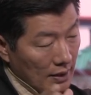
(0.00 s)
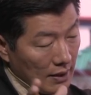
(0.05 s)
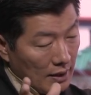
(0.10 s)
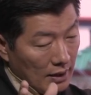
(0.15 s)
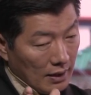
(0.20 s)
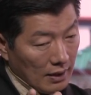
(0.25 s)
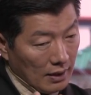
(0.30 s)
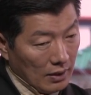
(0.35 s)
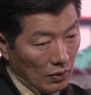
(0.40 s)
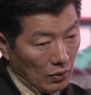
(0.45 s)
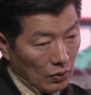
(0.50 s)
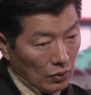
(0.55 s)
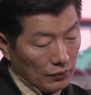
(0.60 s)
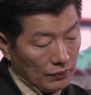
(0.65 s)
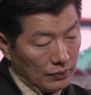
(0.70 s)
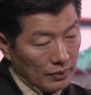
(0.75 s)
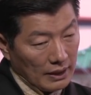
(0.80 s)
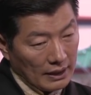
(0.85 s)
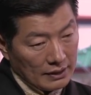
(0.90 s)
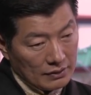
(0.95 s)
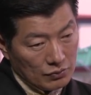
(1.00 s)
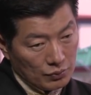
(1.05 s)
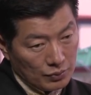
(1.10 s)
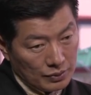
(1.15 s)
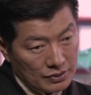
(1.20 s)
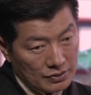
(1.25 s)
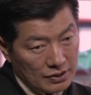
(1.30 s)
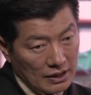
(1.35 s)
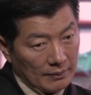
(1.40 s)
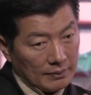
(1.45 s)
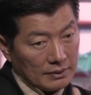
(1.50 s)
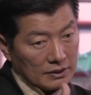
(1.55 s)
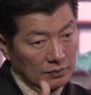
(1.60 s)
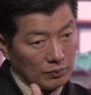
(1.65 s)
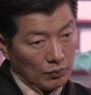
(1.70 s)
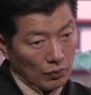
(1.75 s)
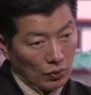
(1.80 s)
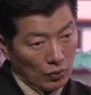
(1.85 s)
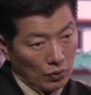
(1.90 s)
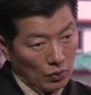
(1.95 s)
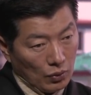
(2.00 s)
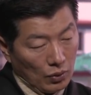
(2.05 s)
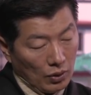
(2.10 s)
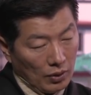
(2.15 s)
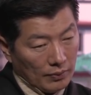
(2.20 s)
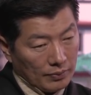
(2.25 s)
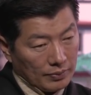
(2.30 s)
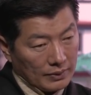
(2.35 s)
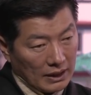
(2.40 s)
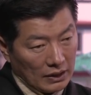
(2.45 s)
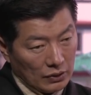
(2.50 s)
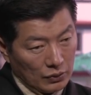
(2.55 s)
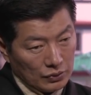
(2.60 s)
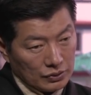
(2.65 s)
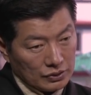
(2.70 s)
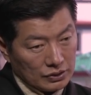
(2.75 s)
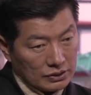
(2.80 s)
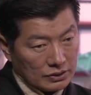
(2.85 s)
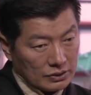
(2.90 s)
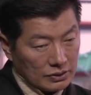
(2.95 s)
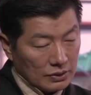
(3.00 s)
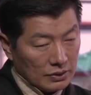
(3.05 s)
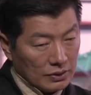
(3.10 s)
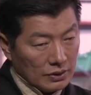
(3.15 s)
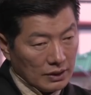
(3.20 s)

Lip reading: all over, and with travels more of Kalyun's